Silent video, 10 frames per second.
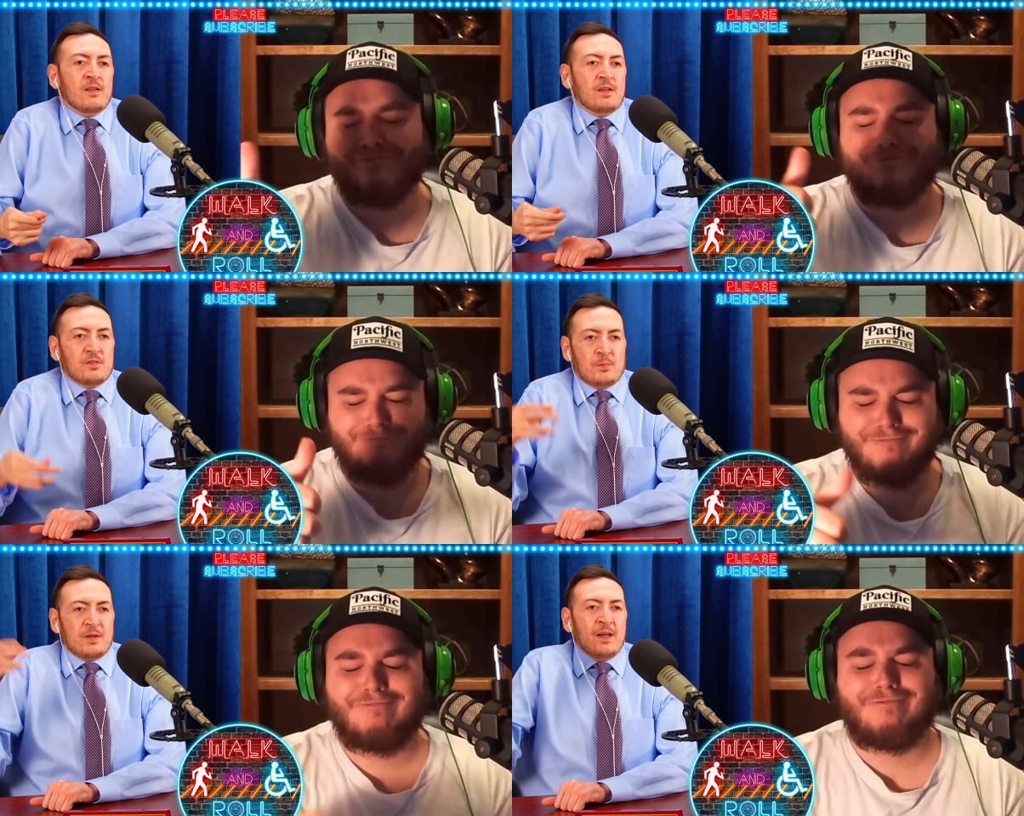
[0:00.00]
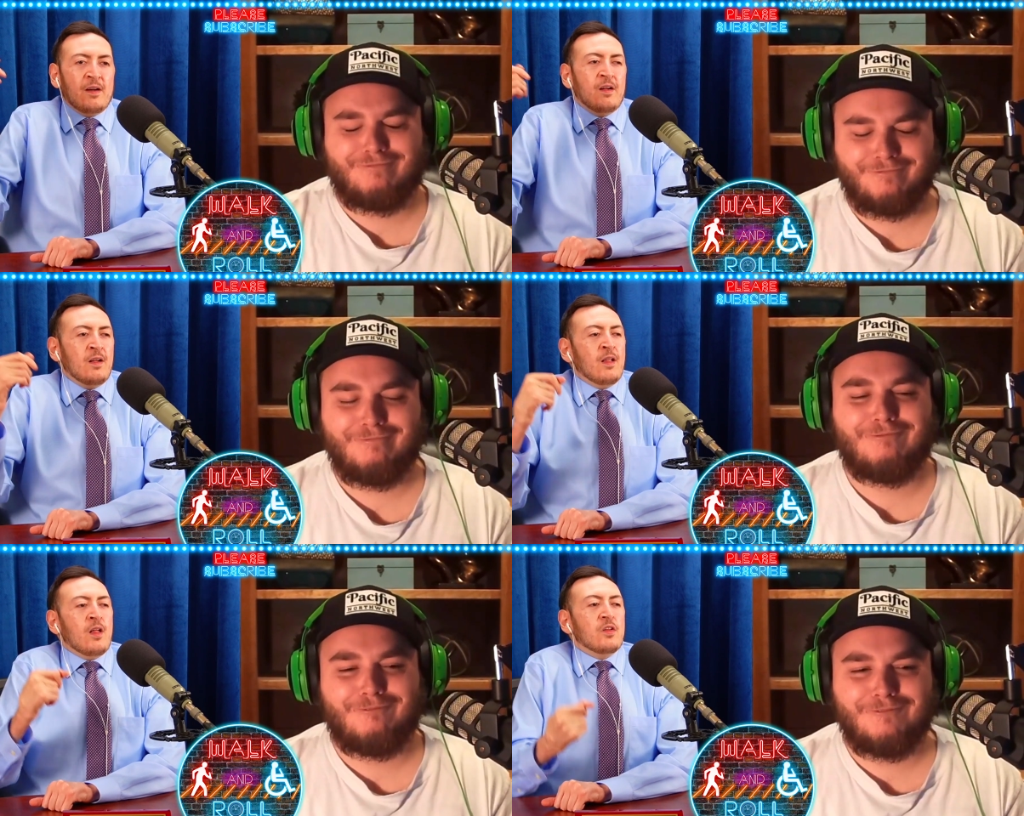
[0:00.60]
Speaker 1: He's from Canada.
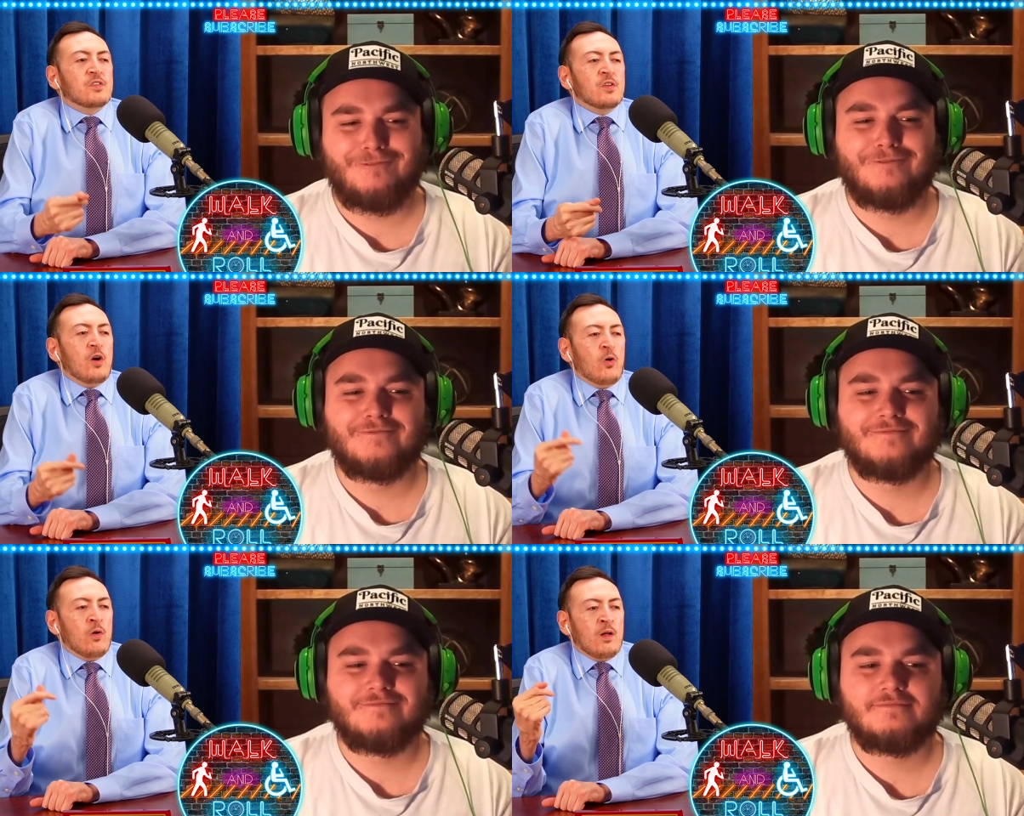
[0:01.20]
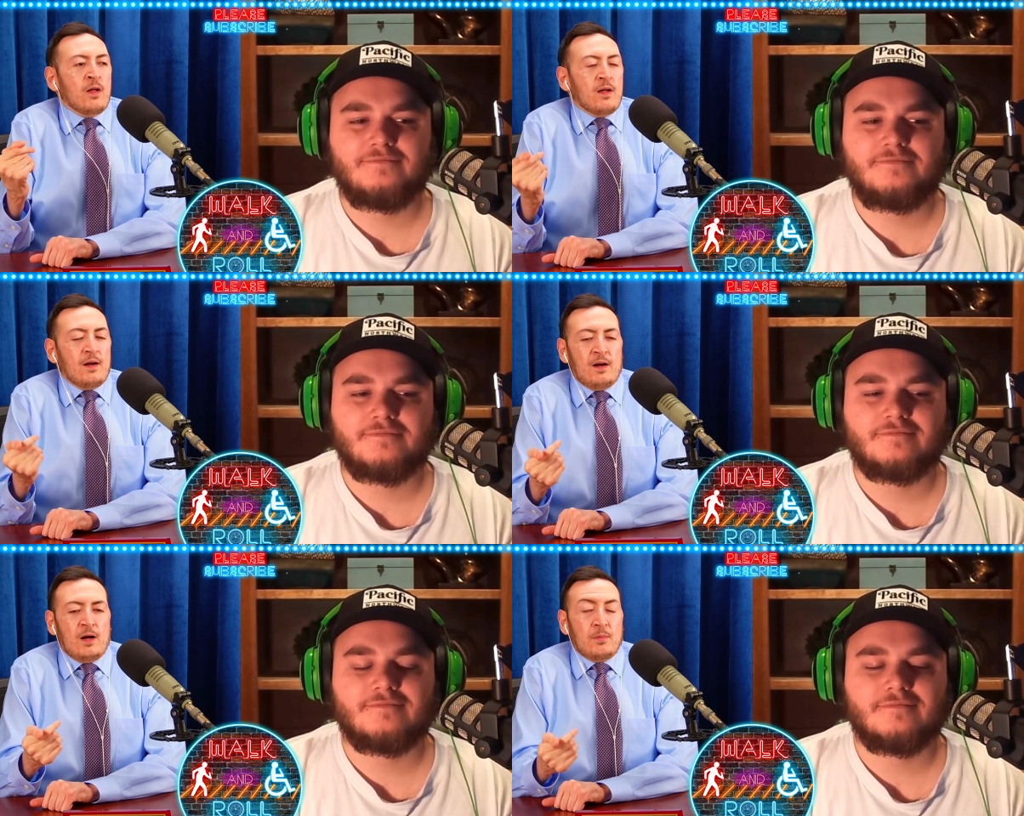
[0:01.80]
So
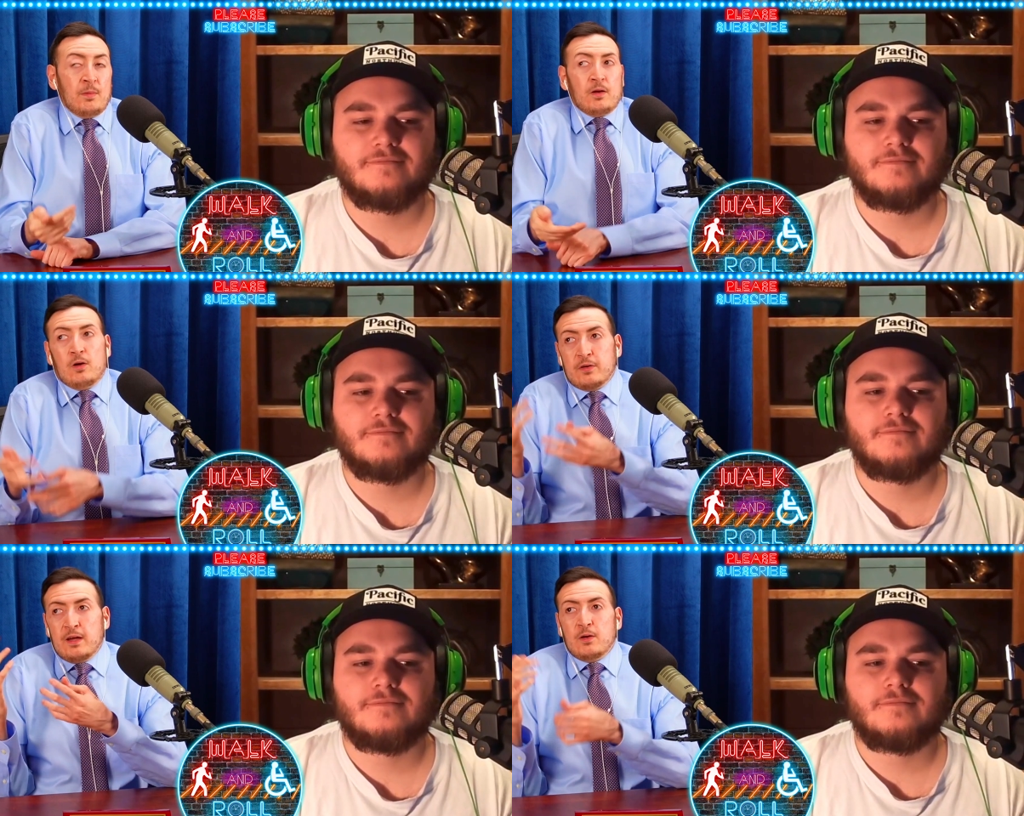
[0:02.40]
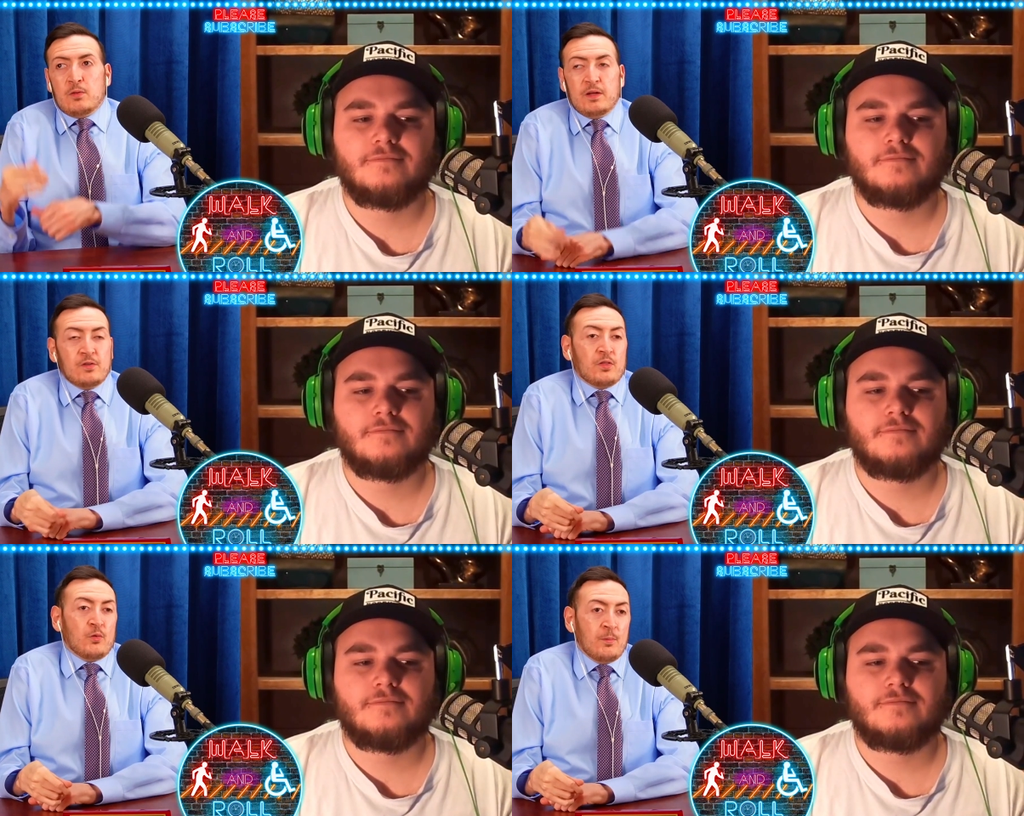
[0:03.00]
um, I'm like, okay, well, he
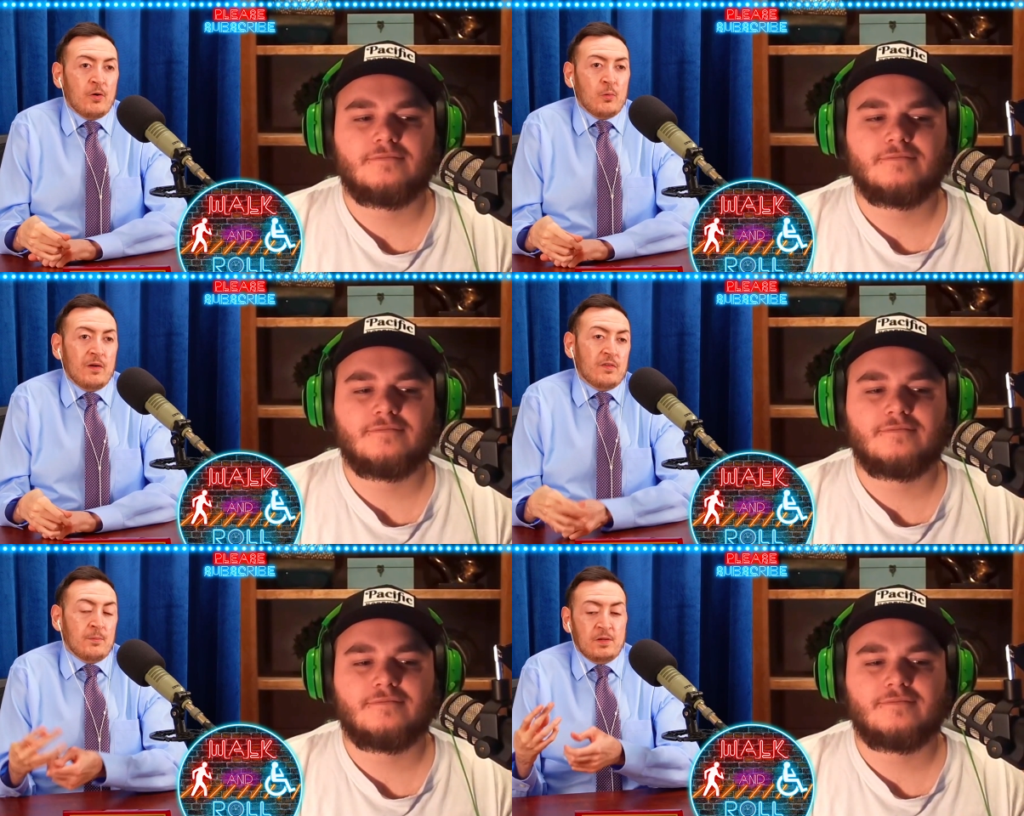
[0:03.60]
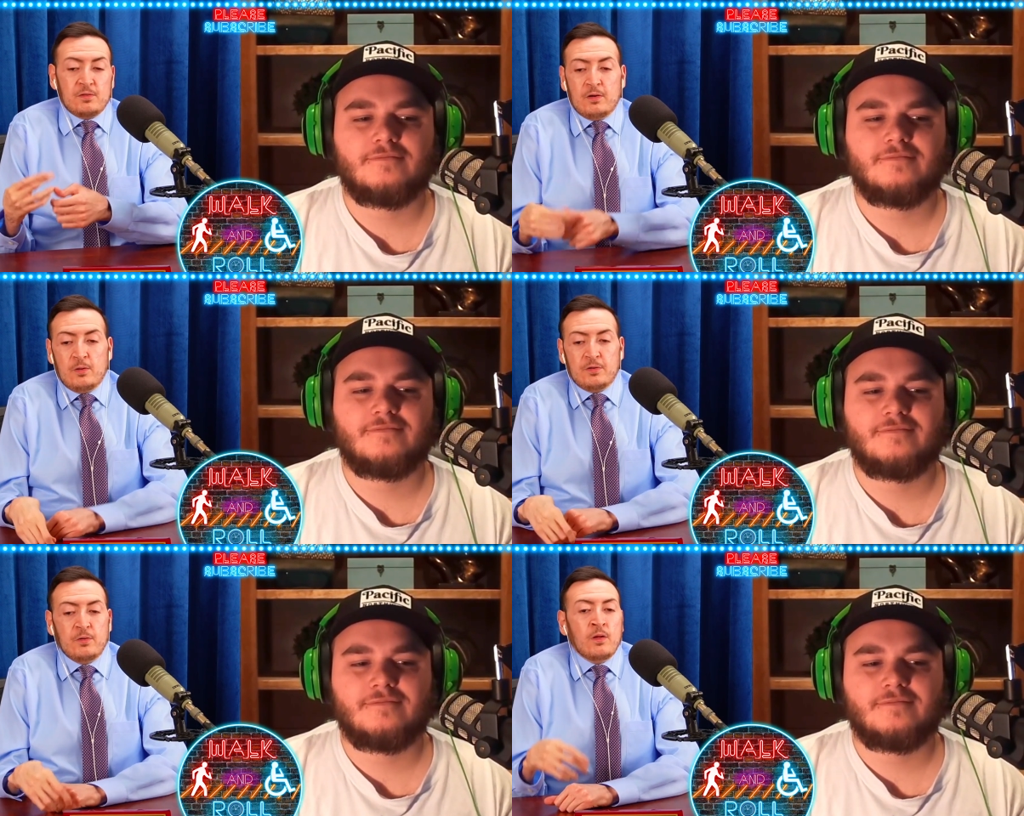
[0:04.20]
took the remote away from me, so I don't
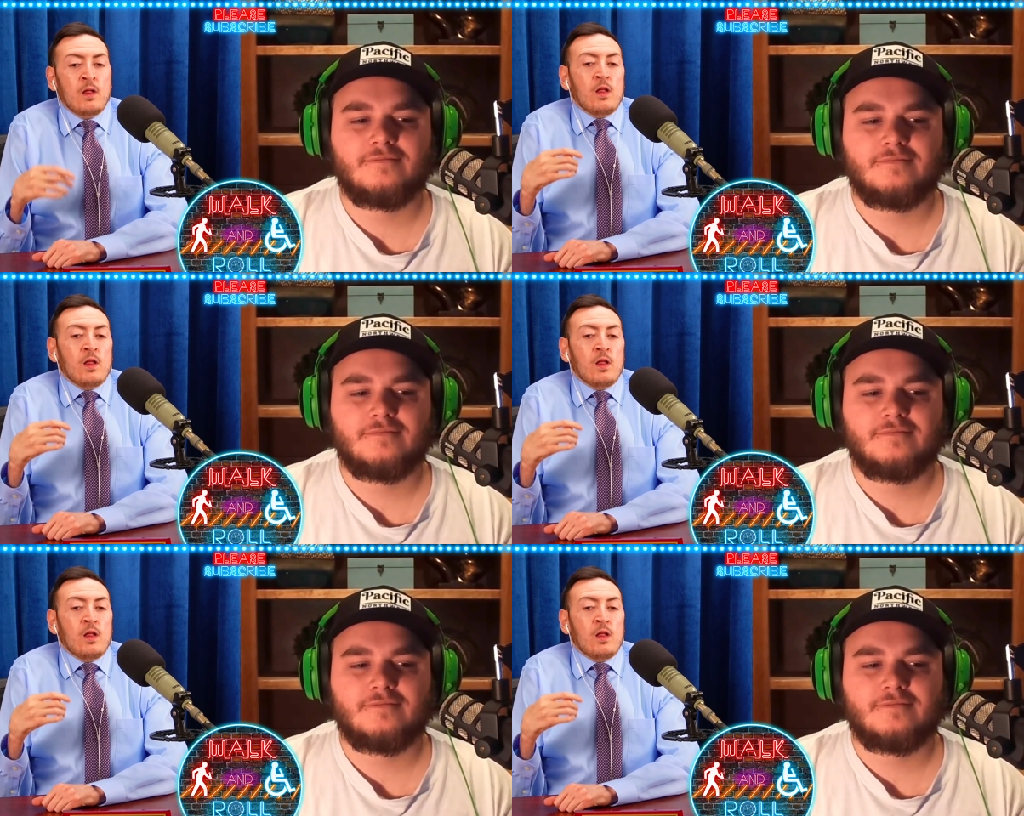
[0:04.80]
know what to do.